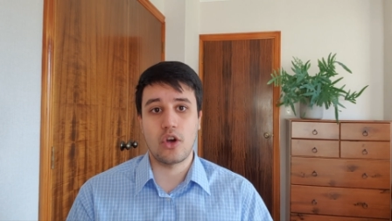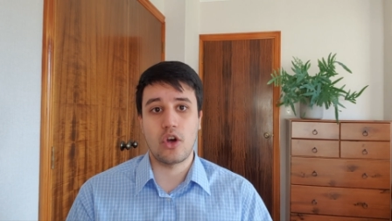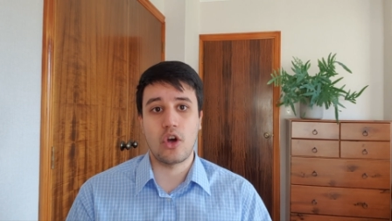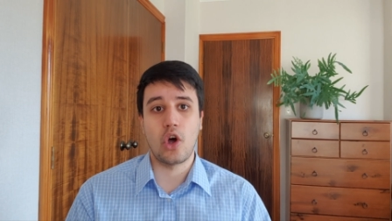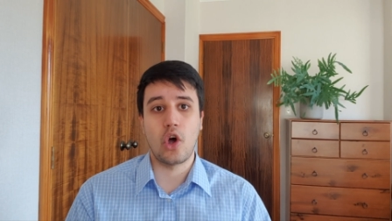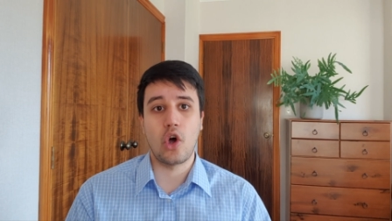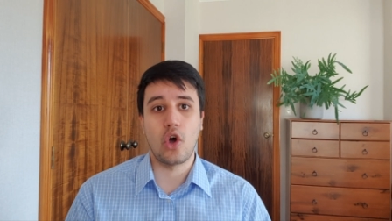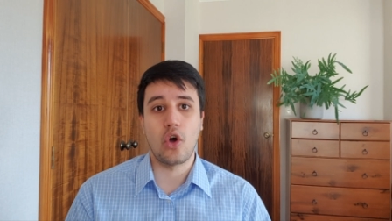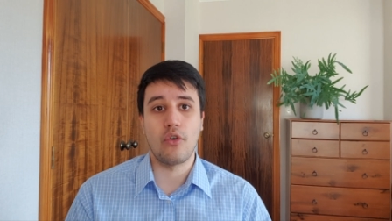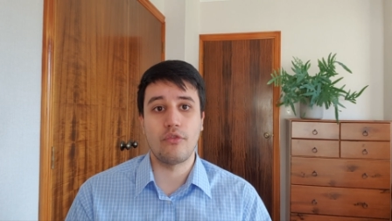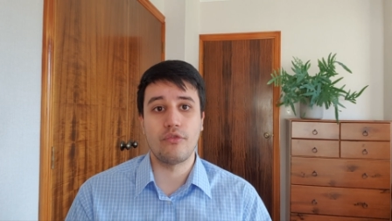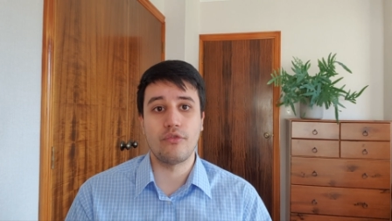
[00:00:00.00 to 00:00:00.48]

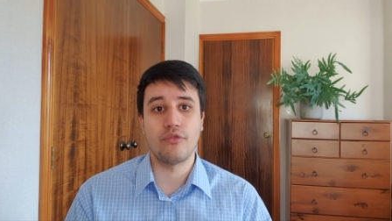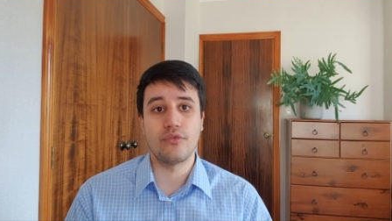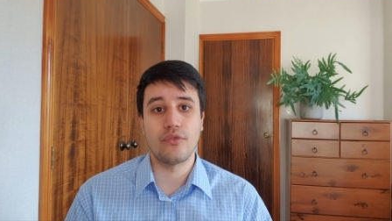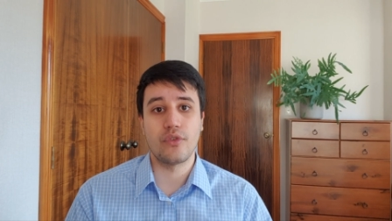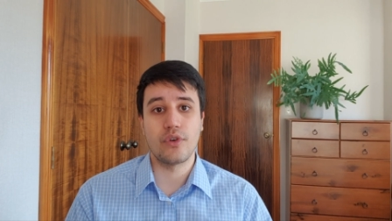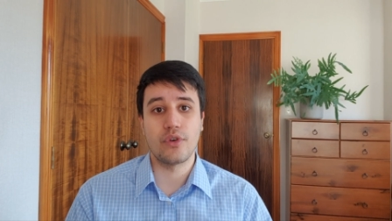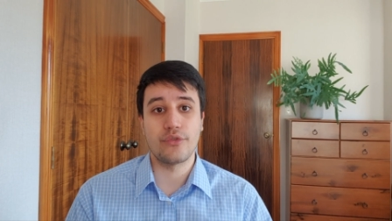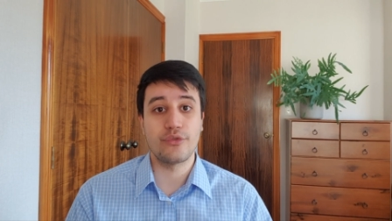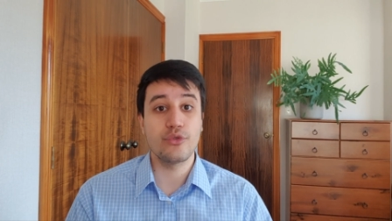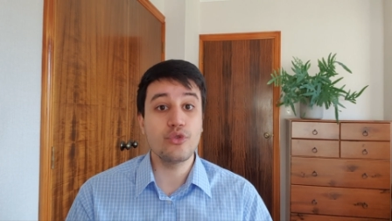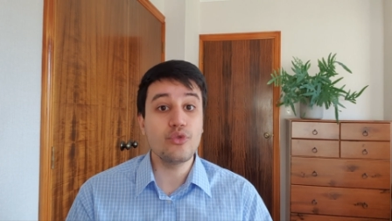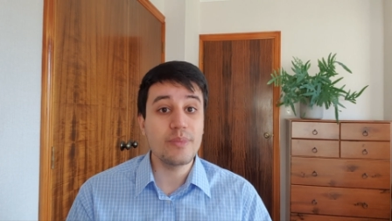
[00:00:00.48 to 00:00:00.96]
of
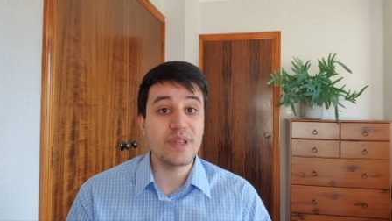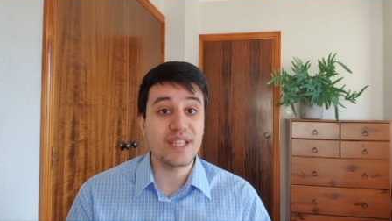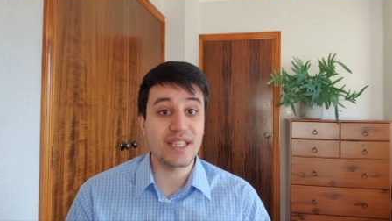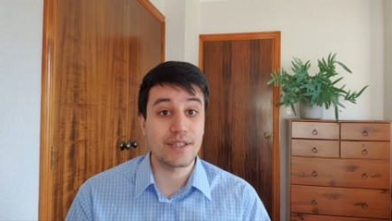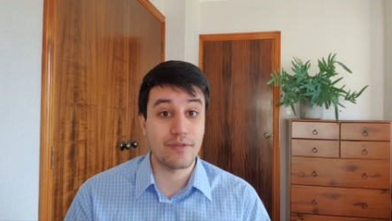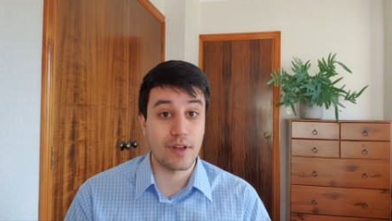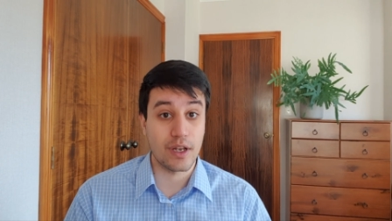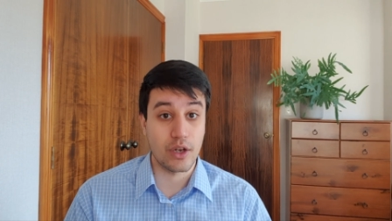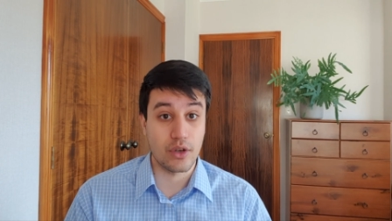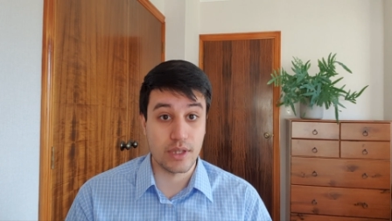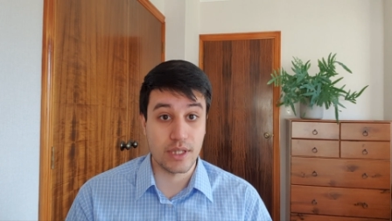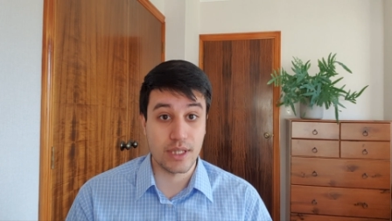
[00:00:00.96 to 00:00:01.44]
Rumi's
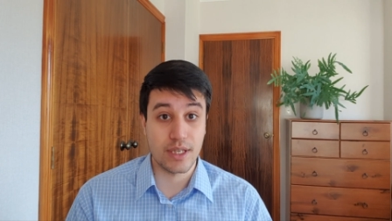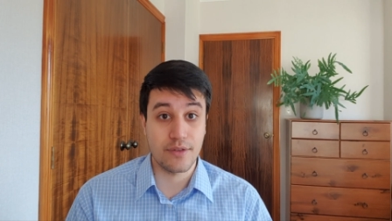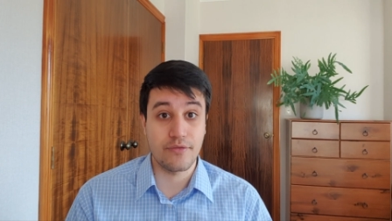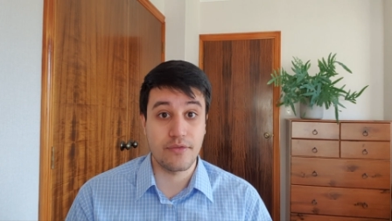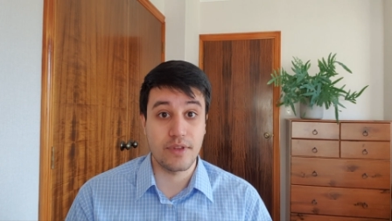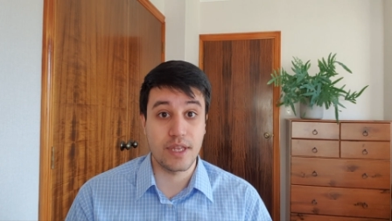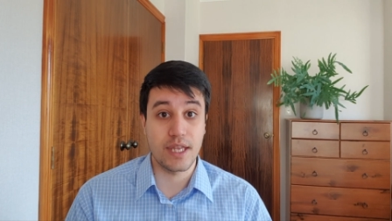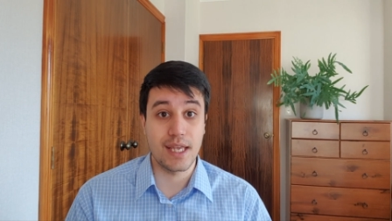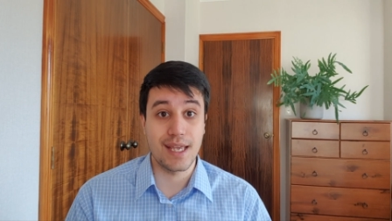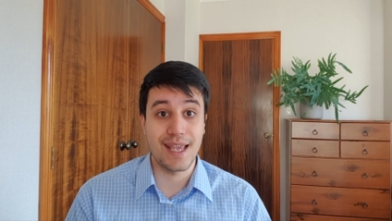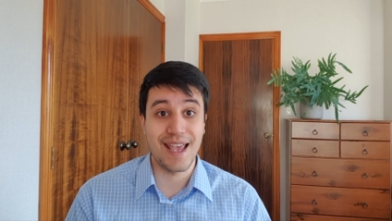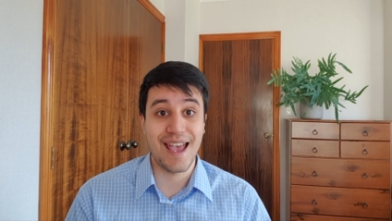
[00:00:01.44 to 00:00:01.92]

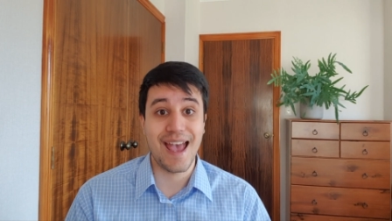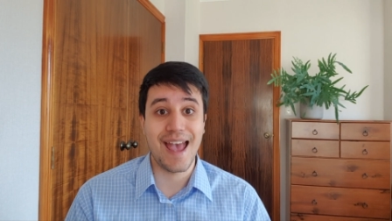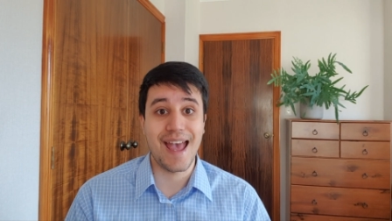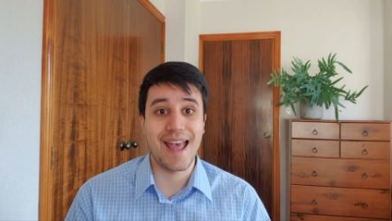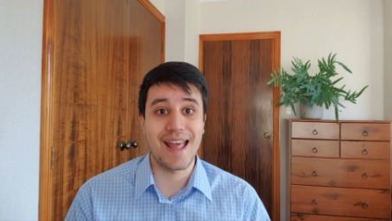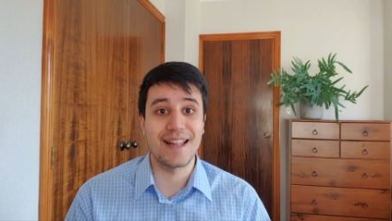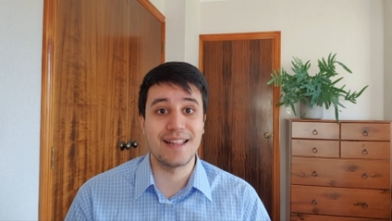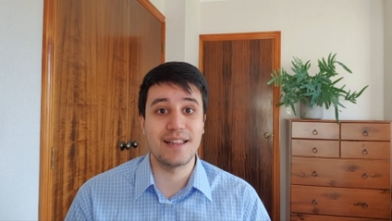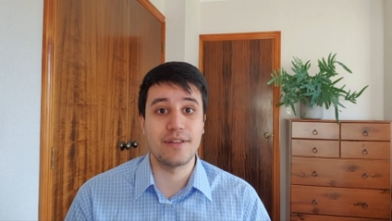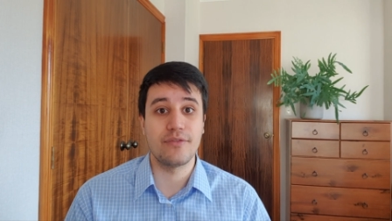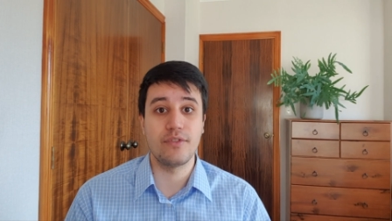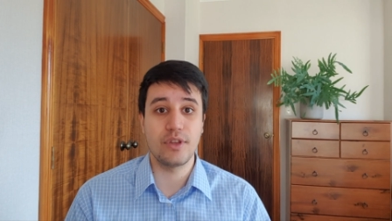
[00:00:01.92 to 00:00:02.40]
philosophy
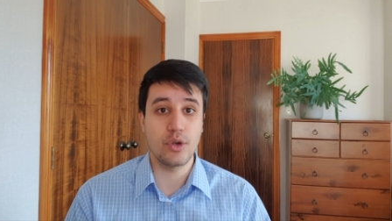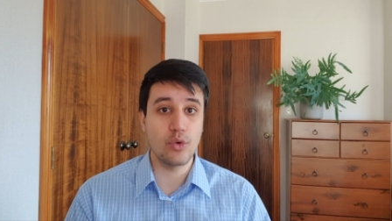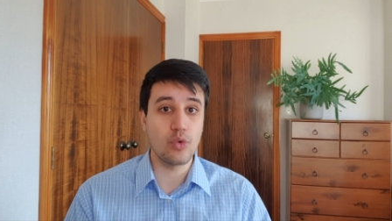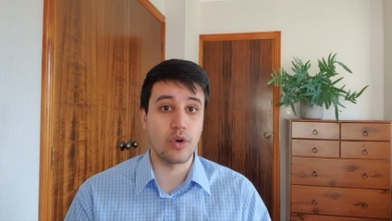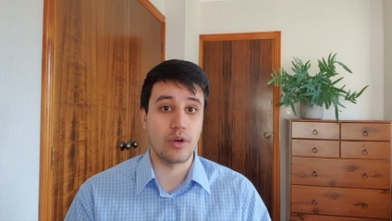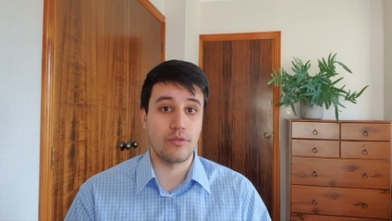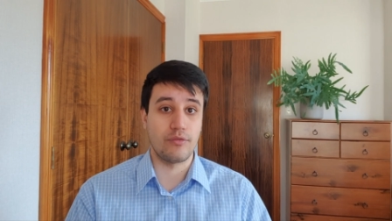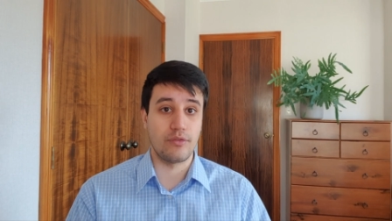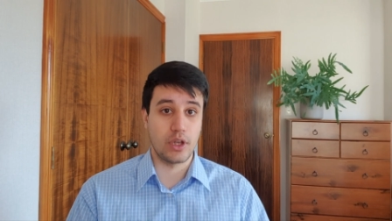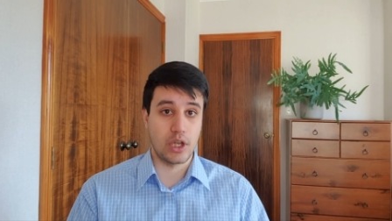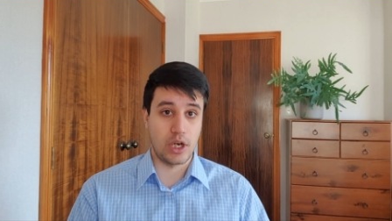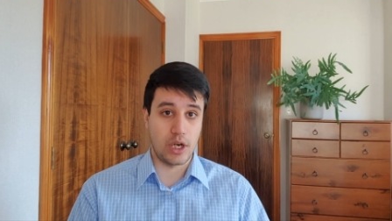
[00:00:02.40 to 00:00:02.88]
and view
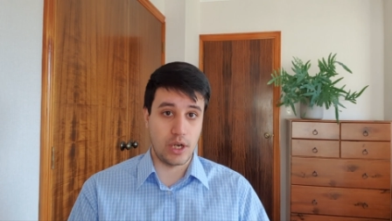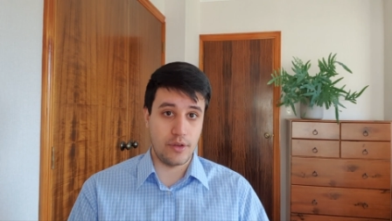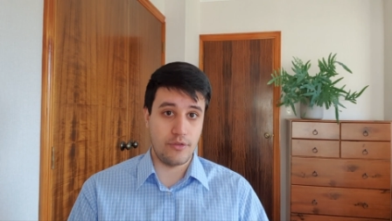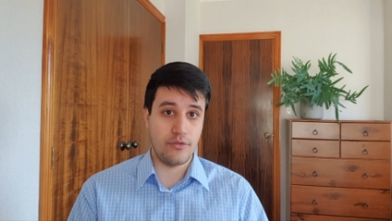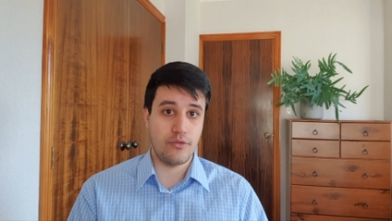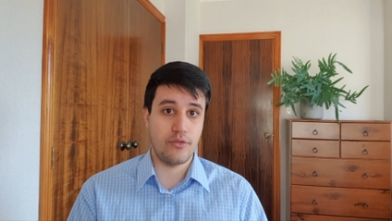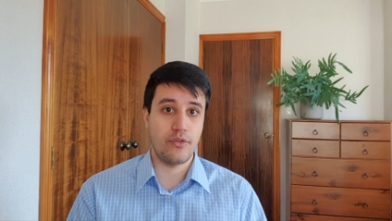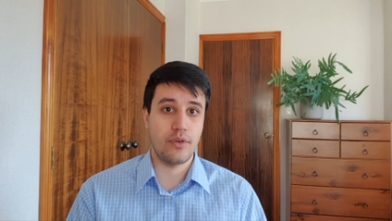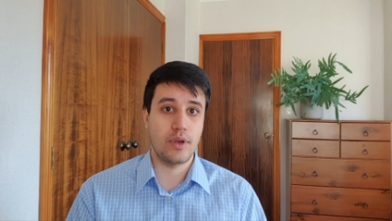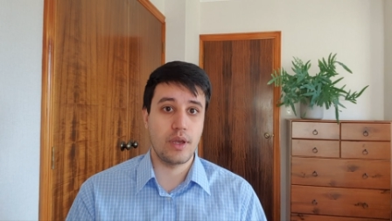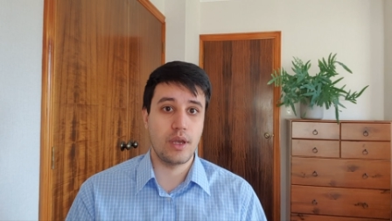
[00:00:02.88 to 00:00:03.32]
of life